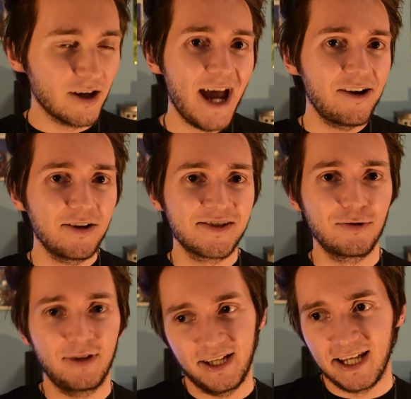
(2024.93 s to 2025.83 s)
And
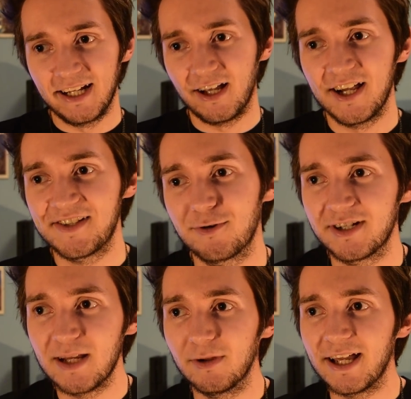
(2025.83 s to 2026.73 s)
also, like, getting the high score
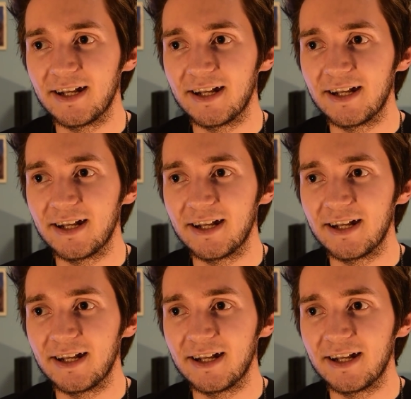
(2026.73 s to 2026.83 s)
table